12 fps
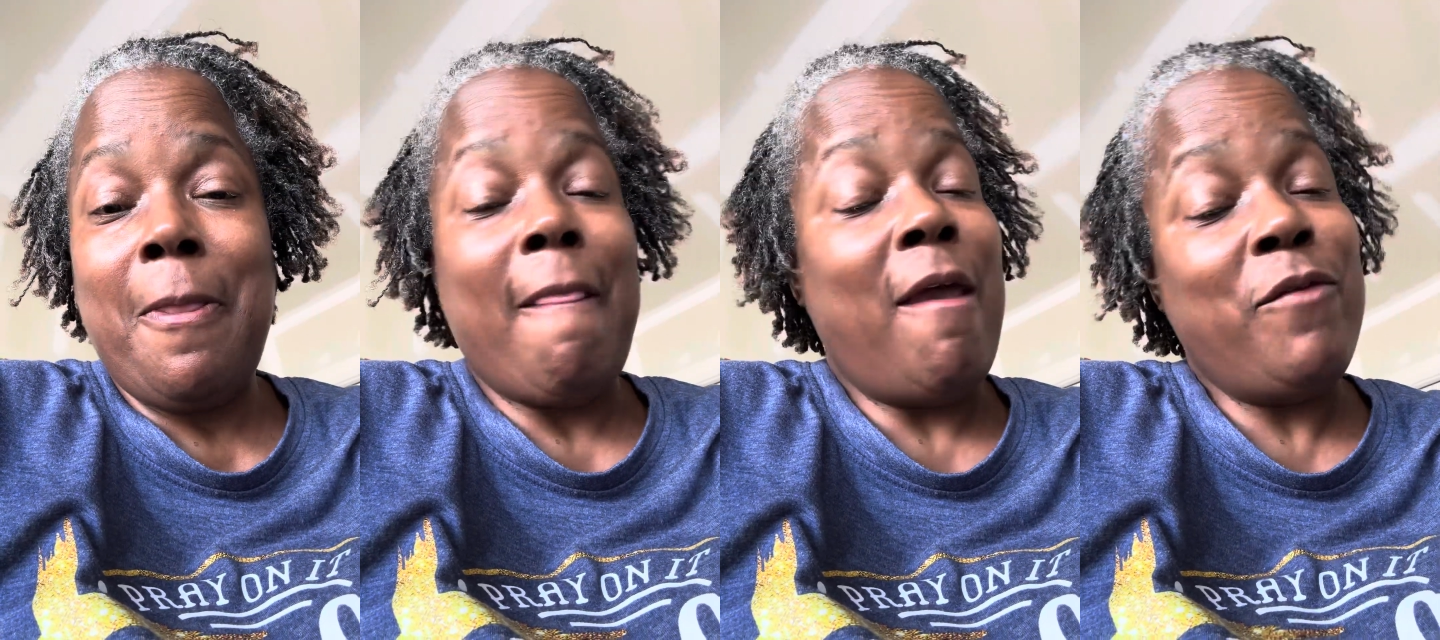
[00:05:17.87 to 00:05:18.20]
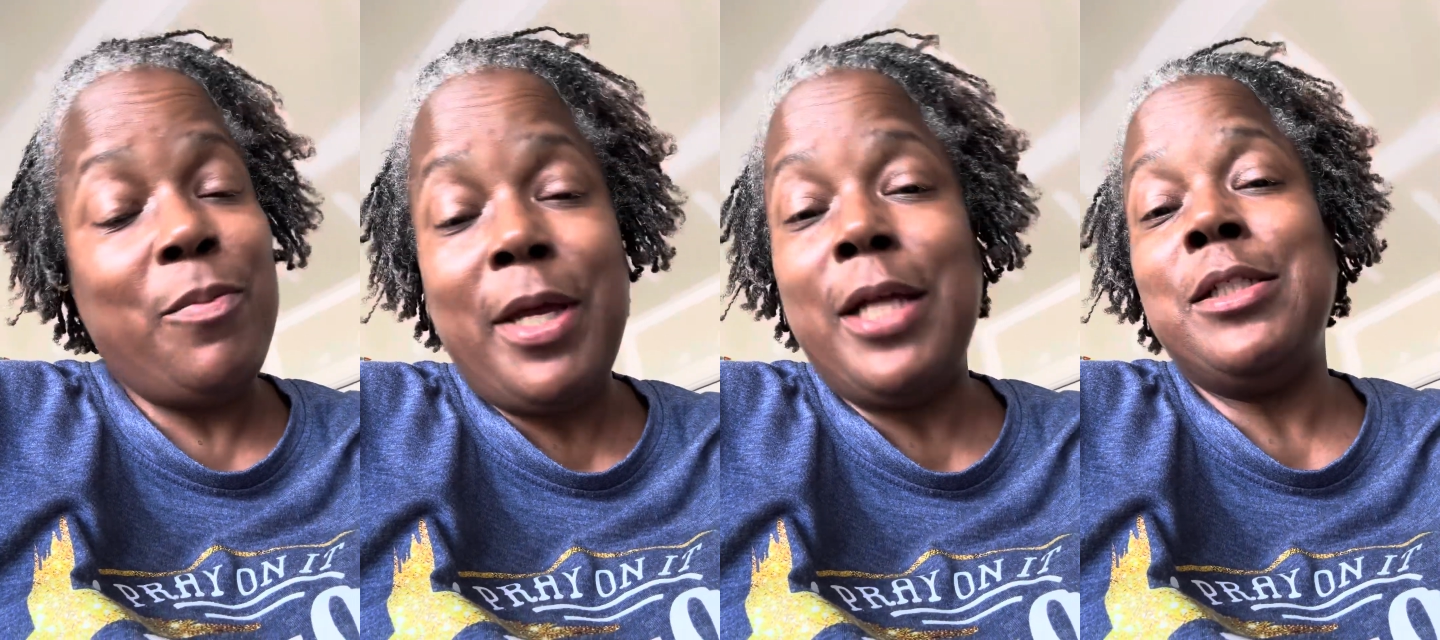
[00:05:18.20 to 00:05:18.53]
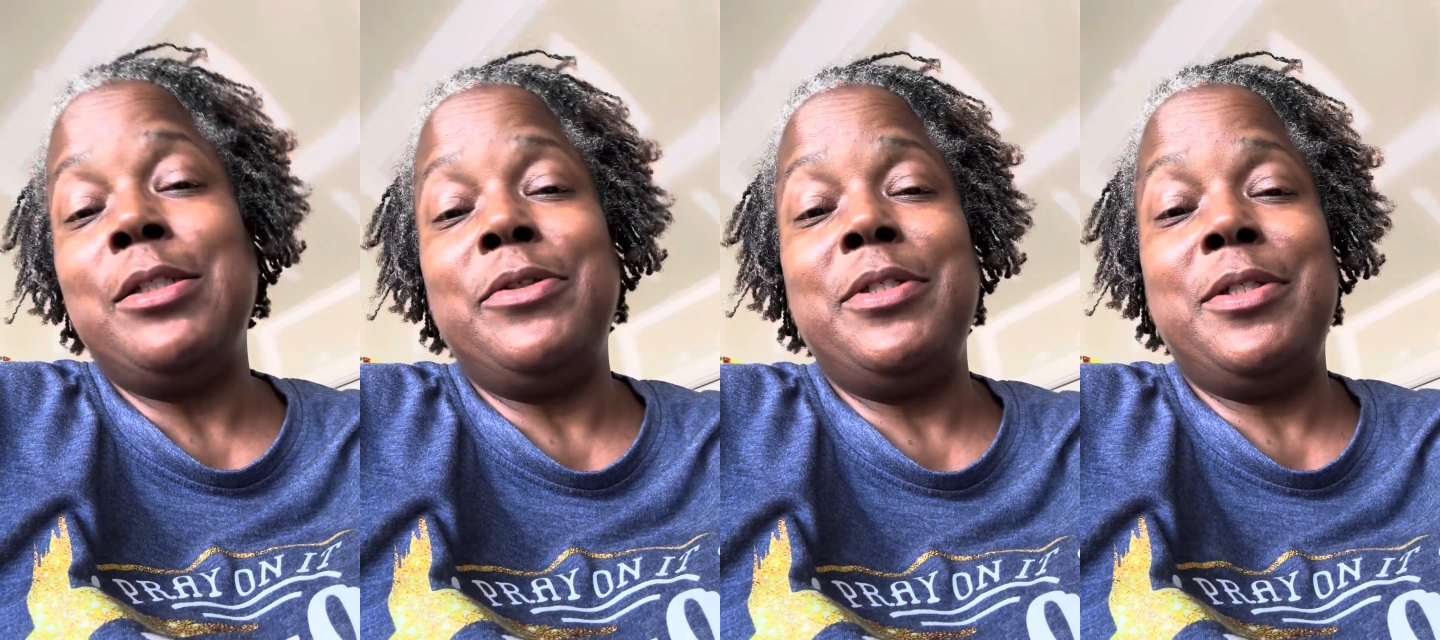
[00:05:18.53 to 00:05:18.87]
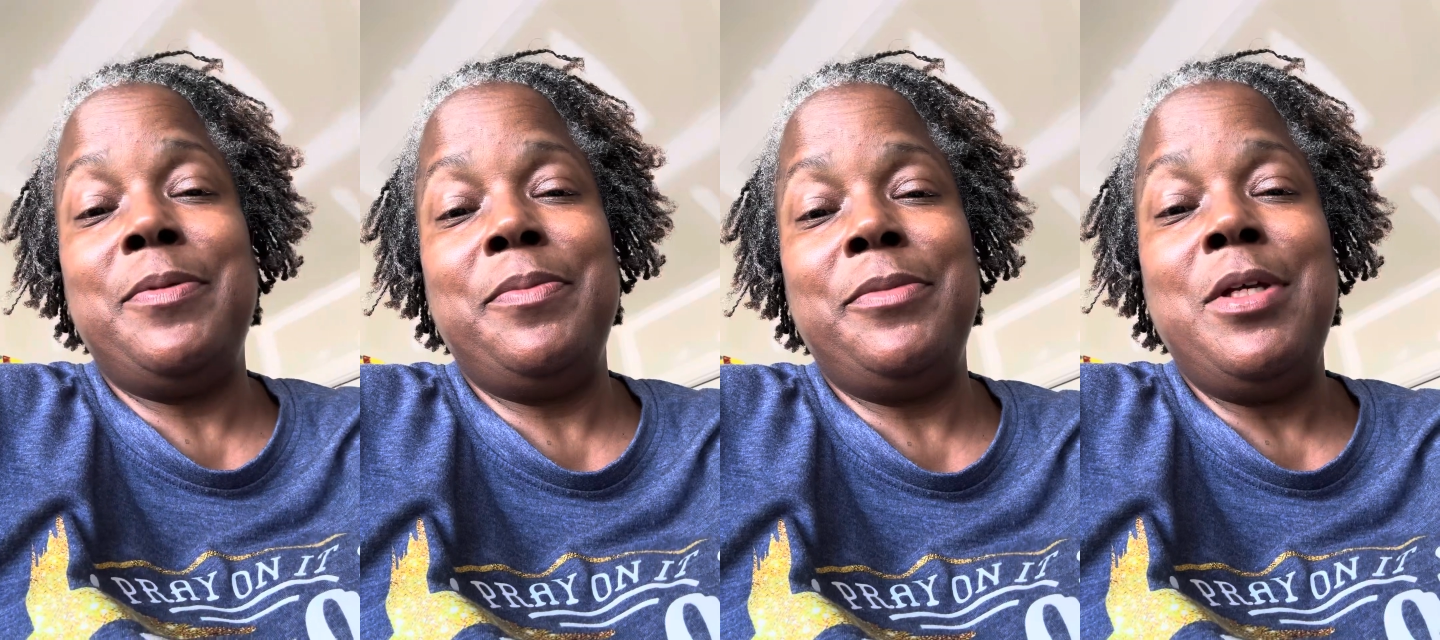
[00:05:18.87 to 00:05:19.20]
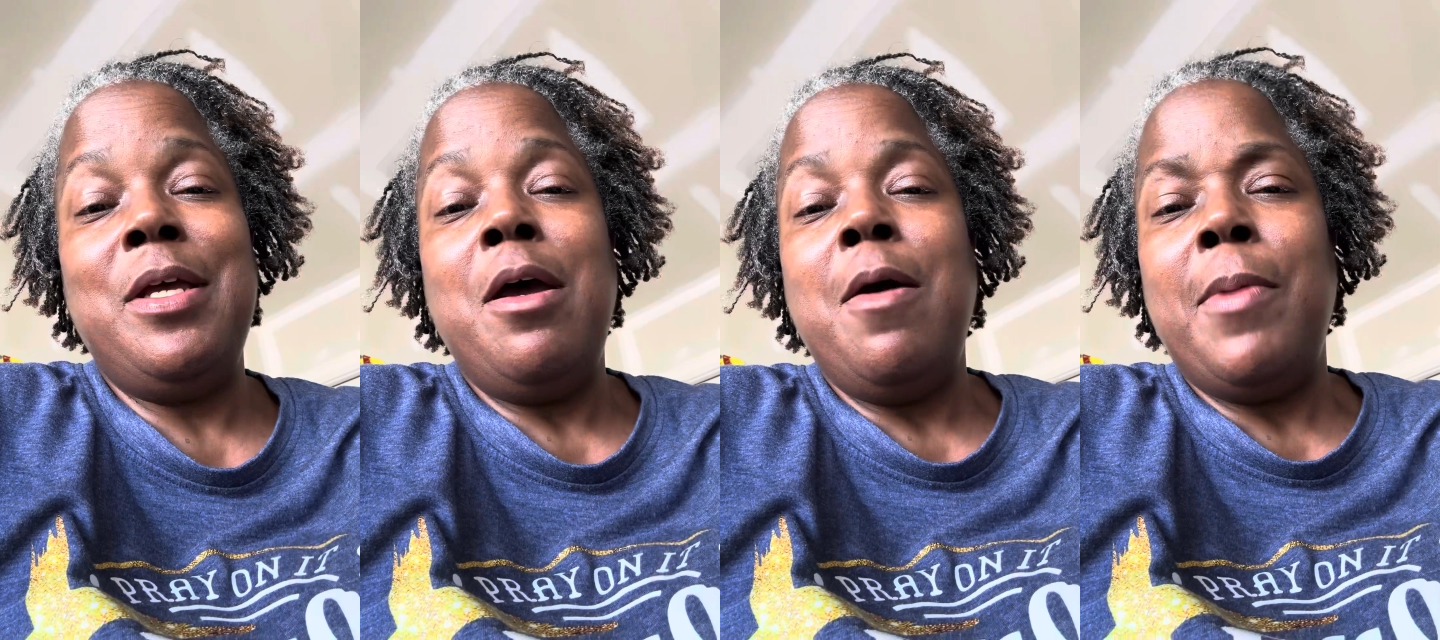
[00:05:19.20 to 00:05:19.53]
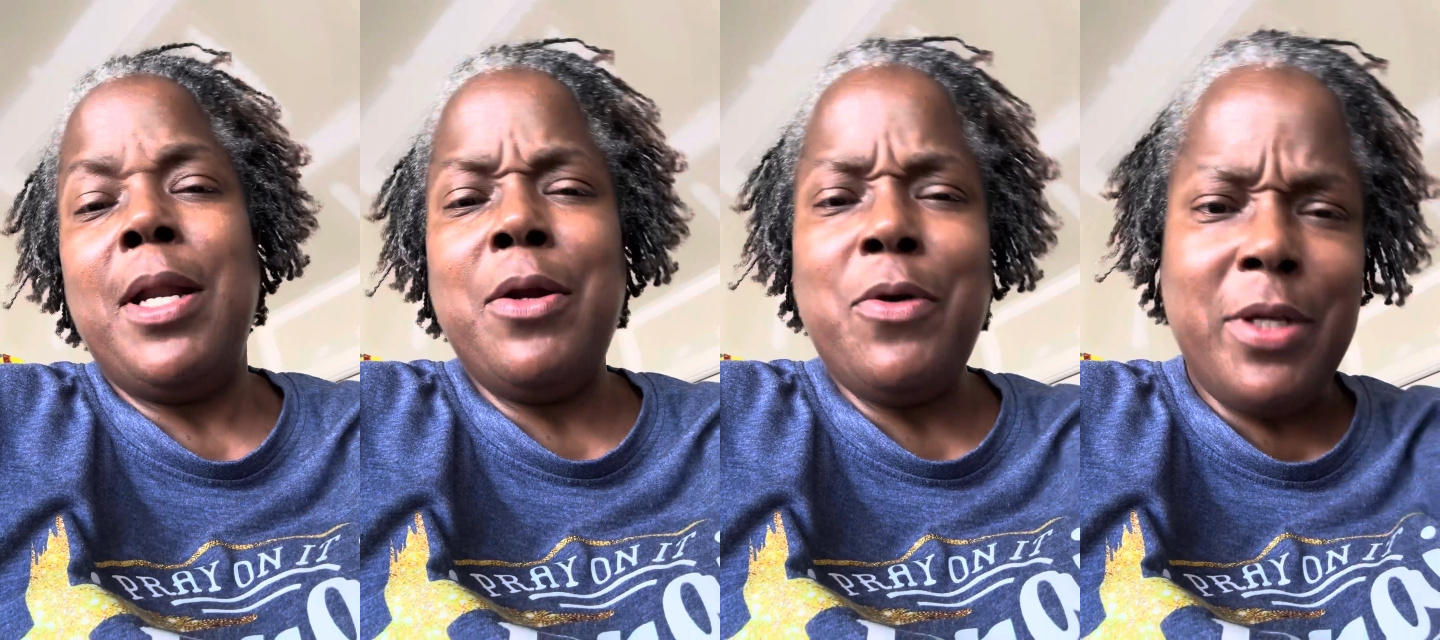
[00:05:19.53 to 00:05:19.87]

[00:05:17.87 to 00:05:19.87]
I have a bachelor's. But I know